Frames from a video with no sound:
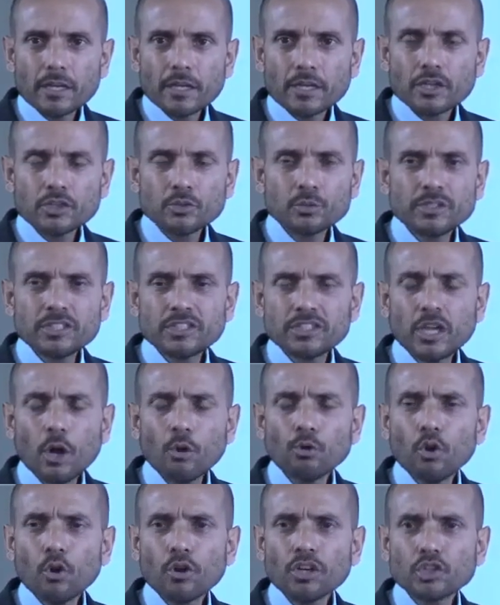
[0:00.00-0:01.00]
because we no
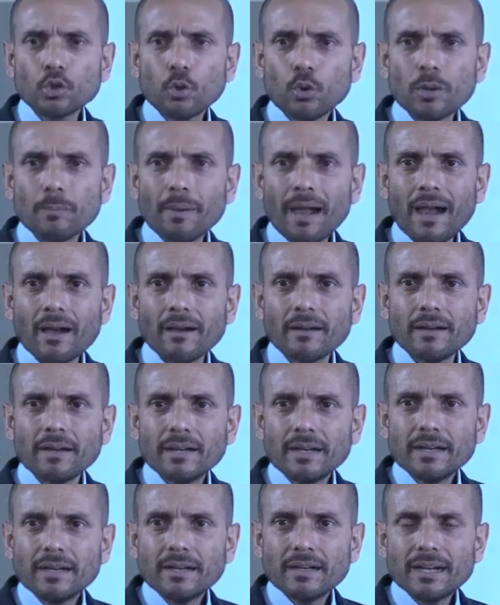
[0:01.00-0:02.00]
longer talk
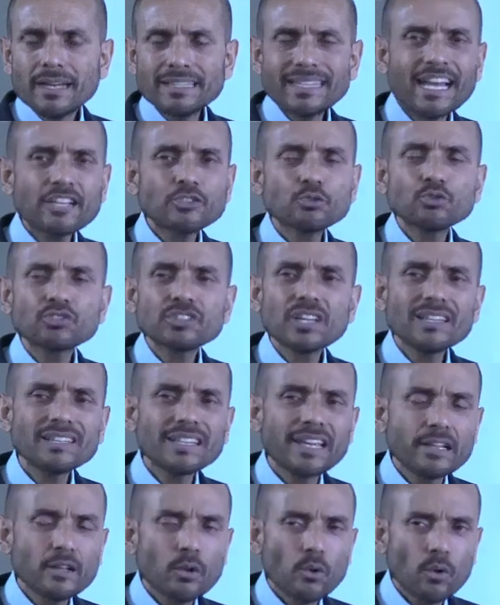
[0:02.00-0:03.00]
about a national
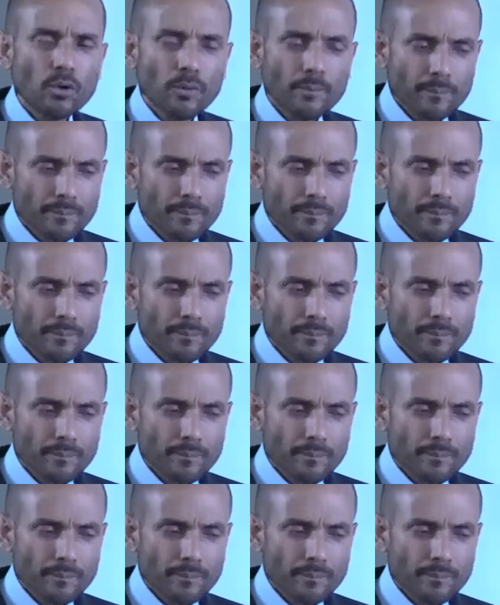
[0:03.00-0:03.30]
Sunday law.